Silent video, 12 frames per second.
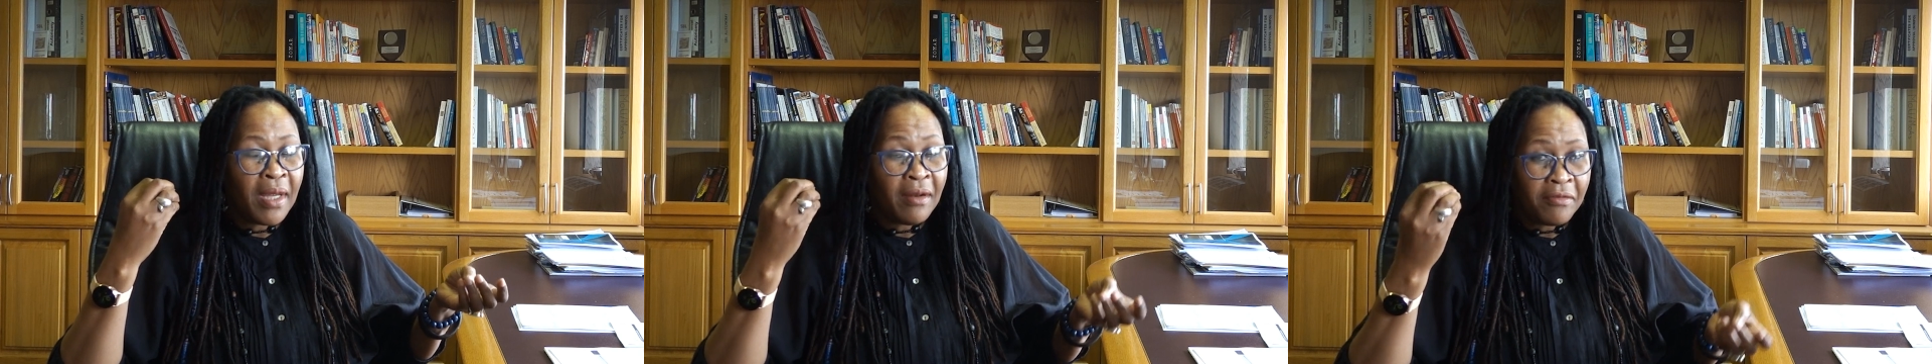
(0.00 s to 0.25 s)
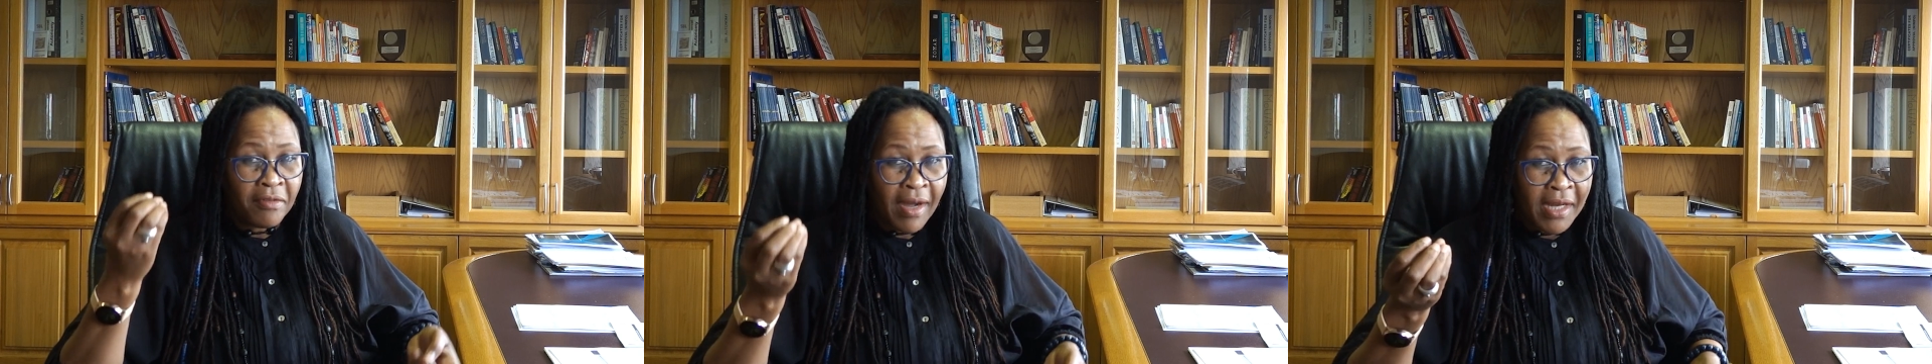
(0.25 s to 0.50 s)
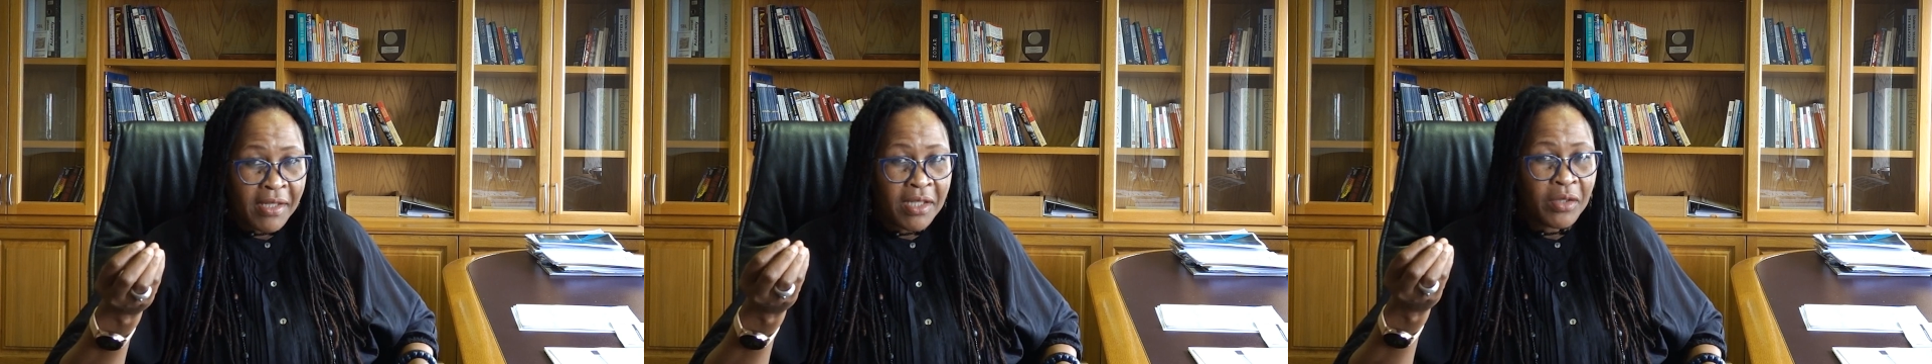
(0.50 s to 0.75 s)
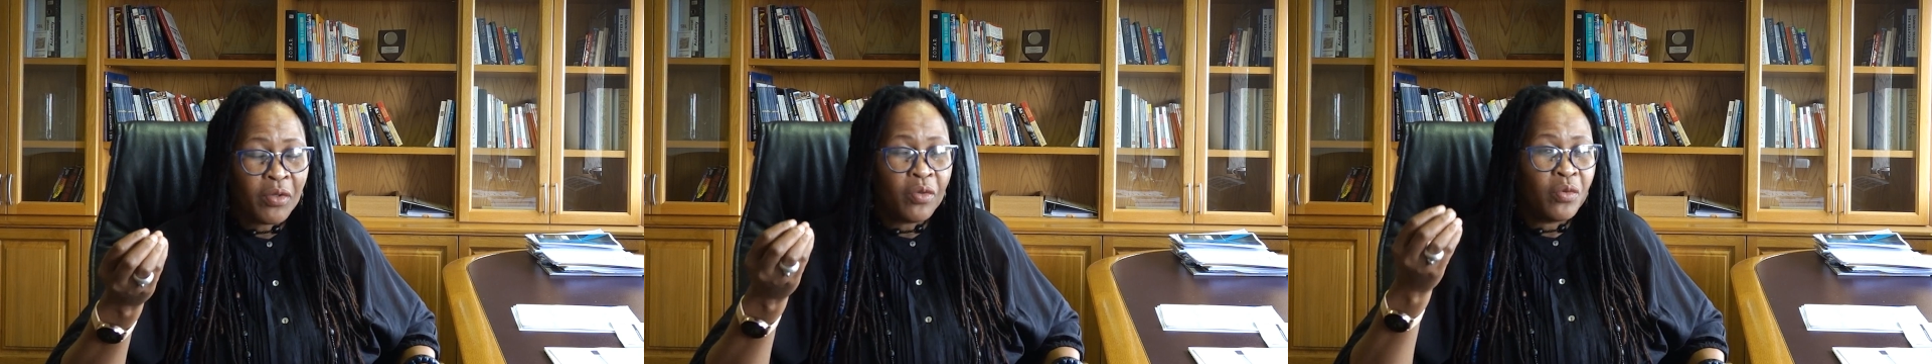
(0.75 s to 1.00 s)

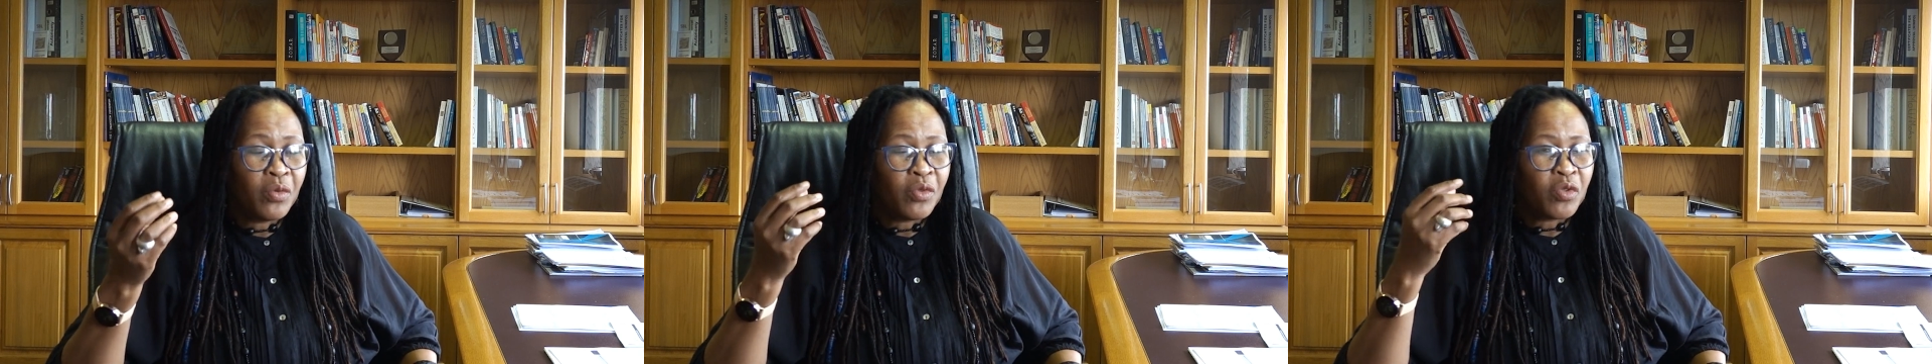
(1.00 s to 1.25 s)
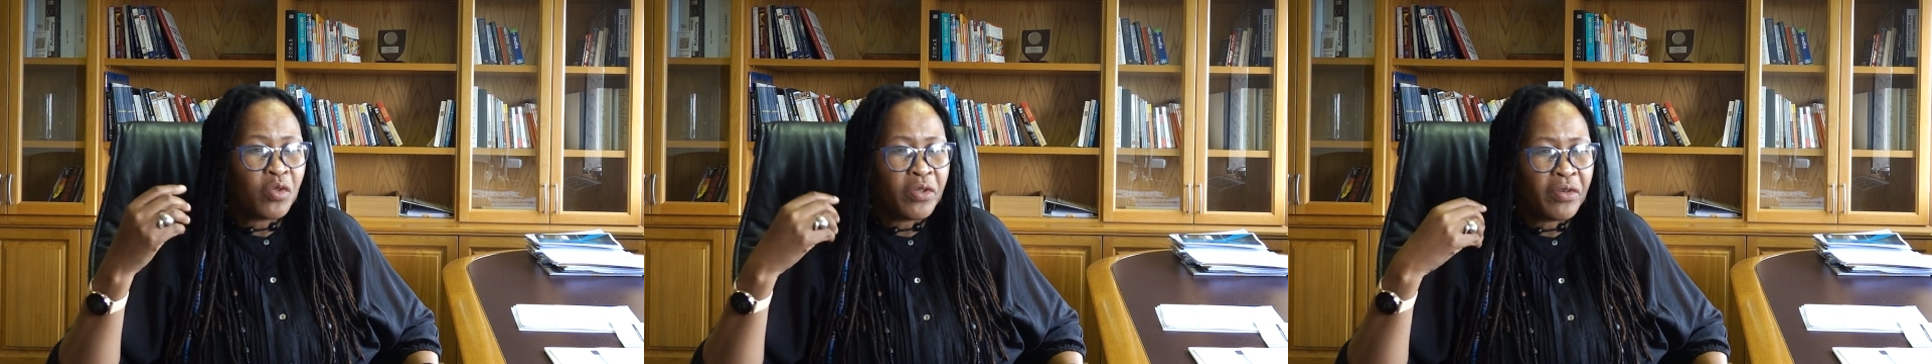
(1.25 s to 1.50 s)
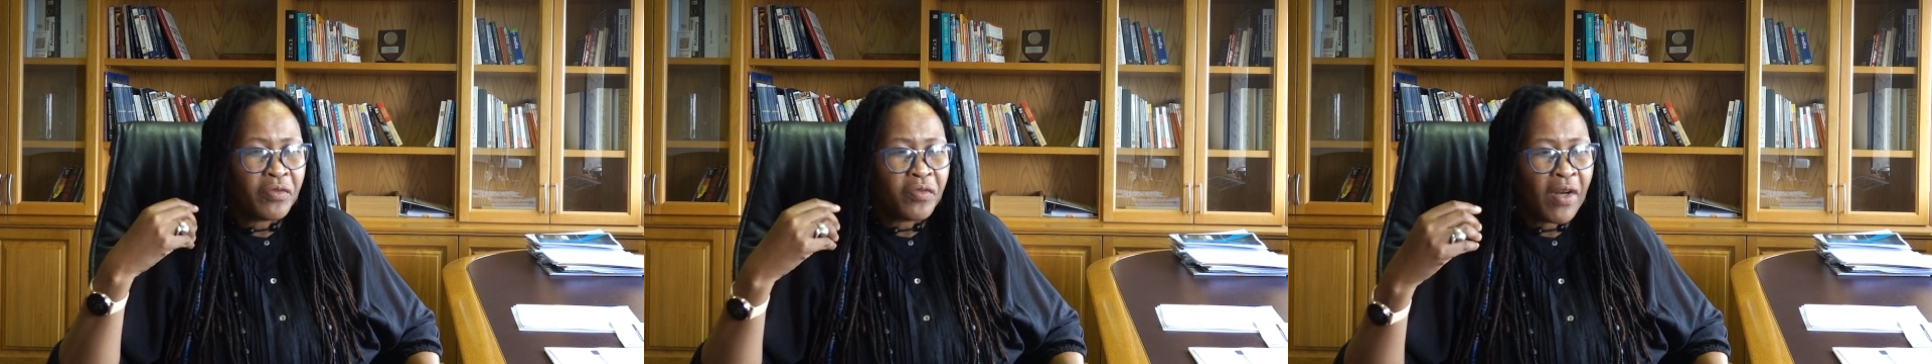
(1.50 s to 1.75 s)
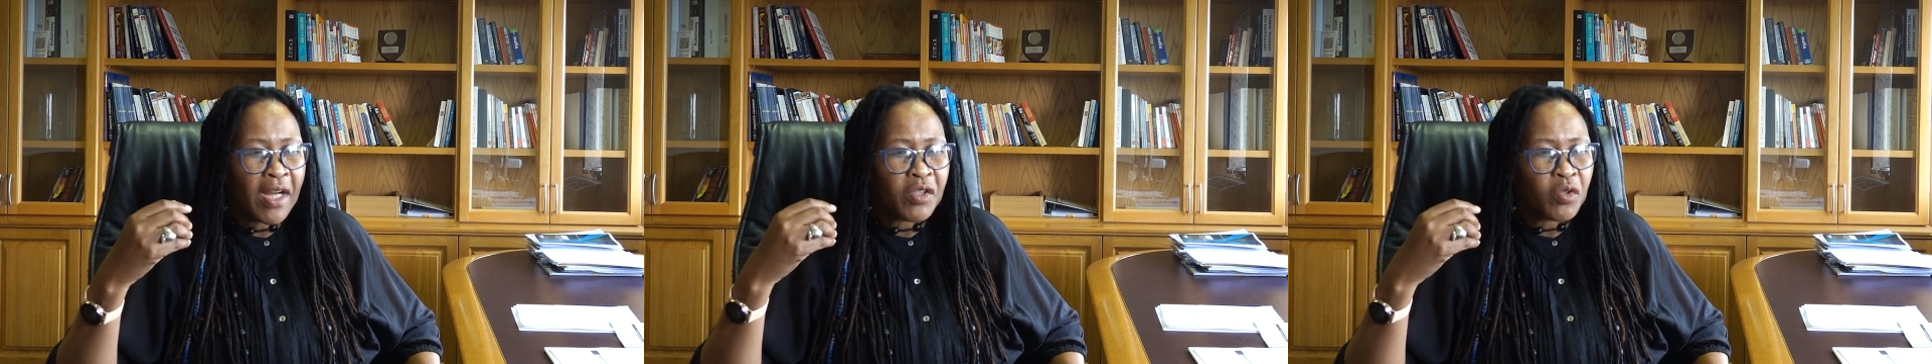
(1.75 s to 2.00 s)
inviting you to
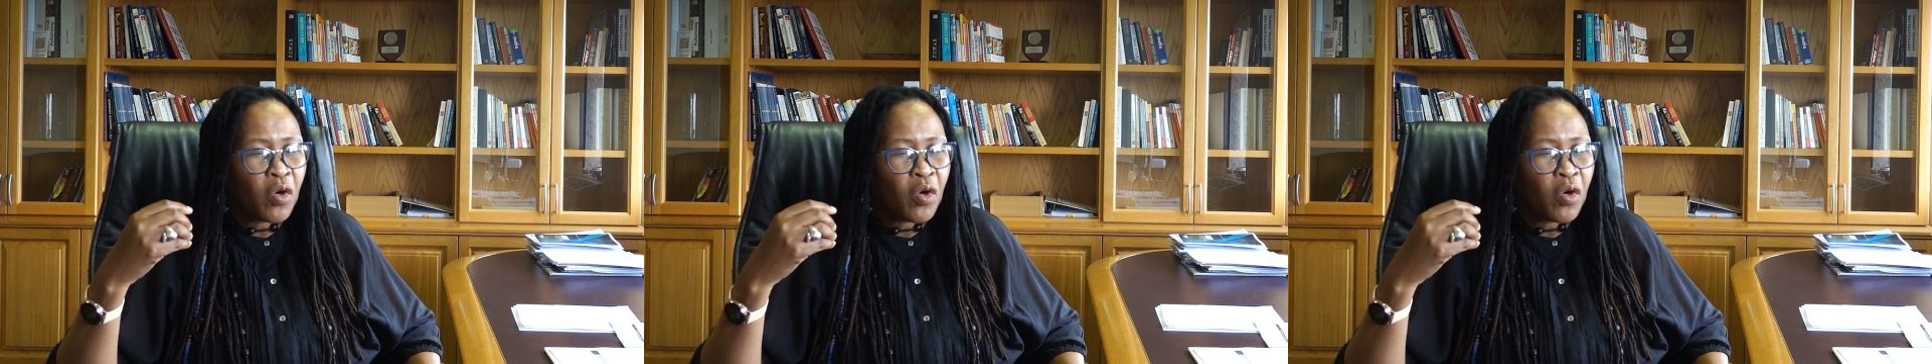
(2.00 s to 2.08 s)
reflect